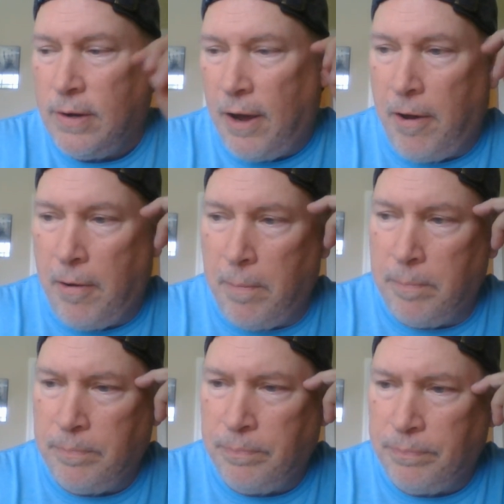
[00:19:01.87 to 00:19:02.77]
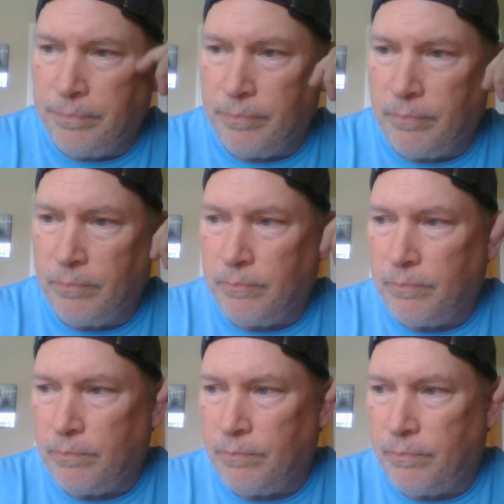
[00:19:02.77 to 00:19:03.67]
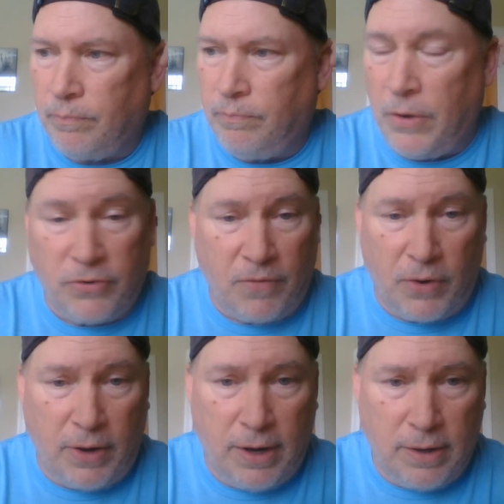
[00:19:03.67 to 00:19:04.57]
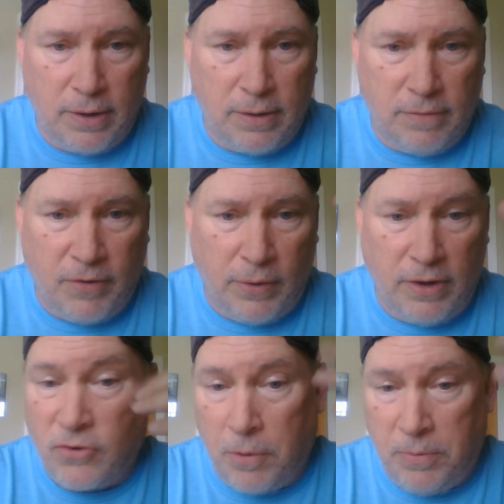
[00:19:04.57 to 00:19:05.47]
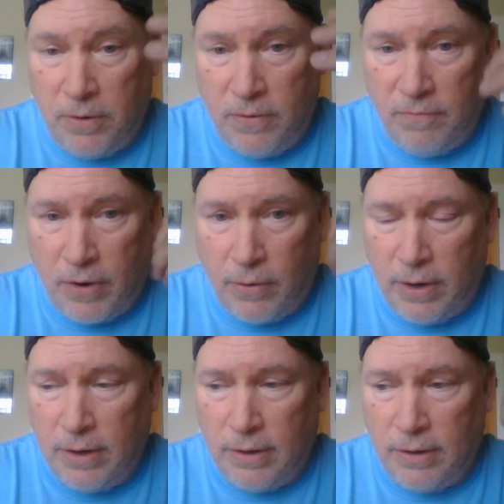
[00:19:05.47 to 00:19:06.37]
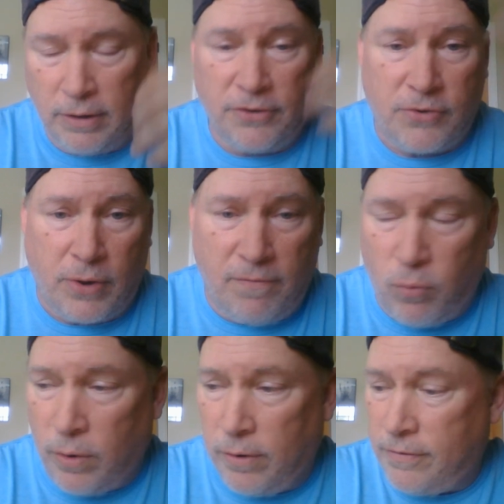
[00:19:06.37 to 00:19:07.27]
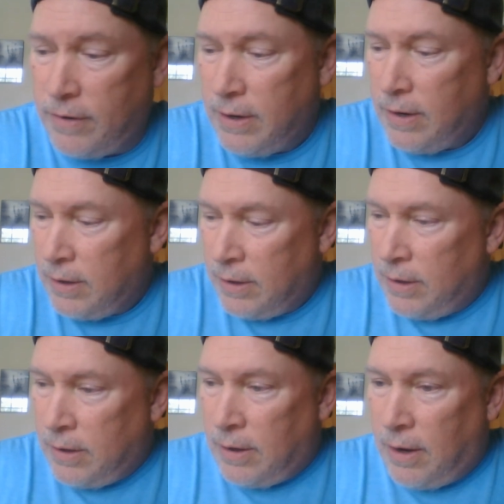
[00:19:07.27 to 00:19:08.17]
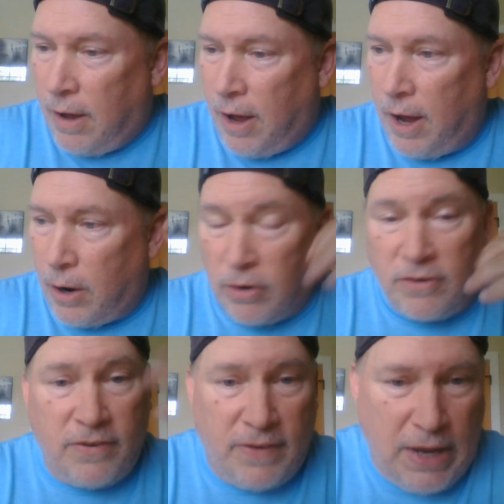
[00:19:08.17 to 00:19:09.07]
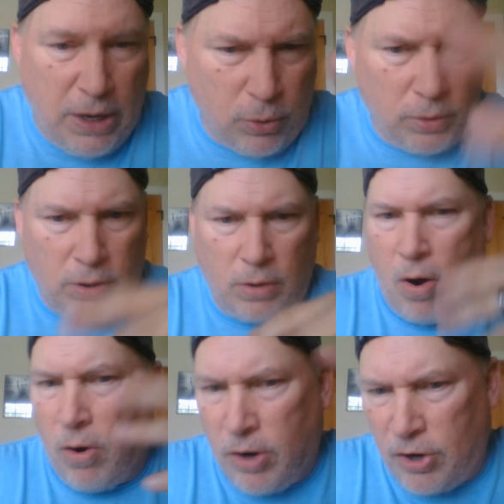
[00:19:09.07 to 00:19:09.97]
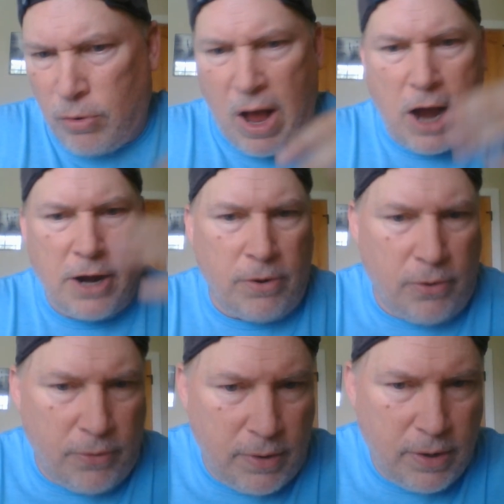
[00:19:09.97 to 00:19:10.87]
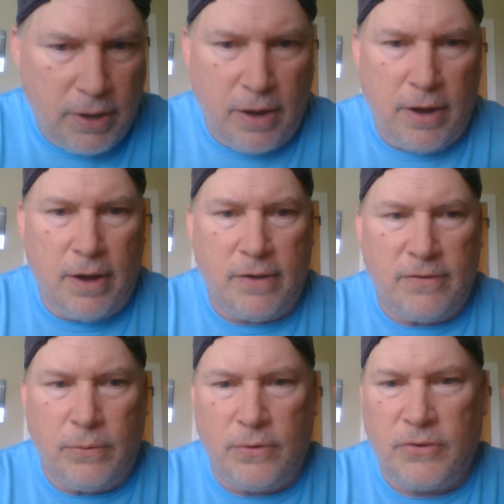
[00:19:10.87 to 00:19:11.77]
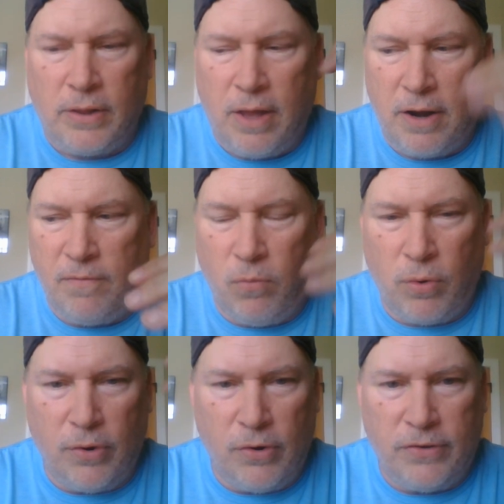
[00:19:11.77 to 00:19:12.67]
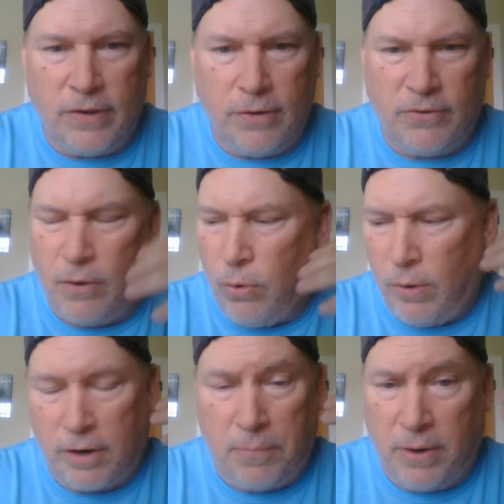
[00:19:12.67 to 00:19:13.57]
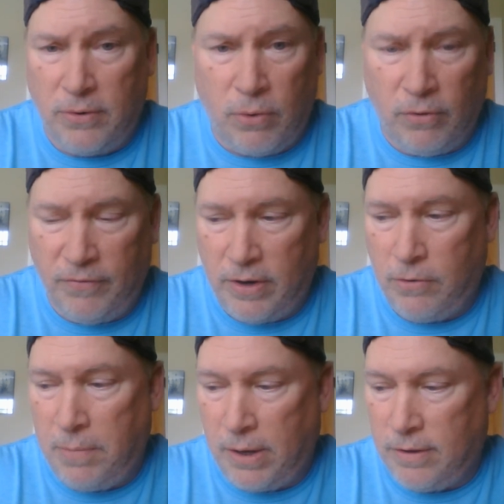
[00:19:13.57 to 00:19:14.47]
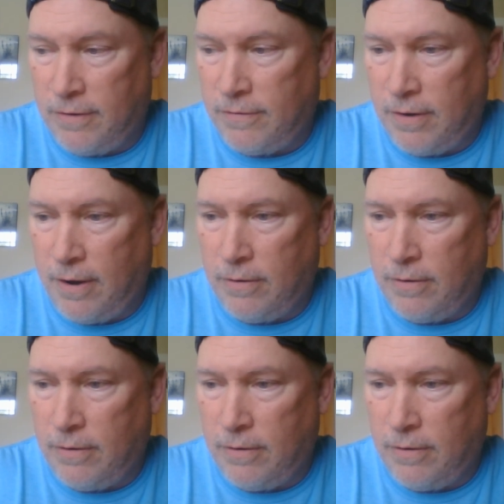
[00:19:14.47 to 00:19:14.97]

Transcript: Um, those are very, very descriptive and very illustrative words. Or steel or hard or iron. So there's a lot of words, and I could probably do a whole video about this.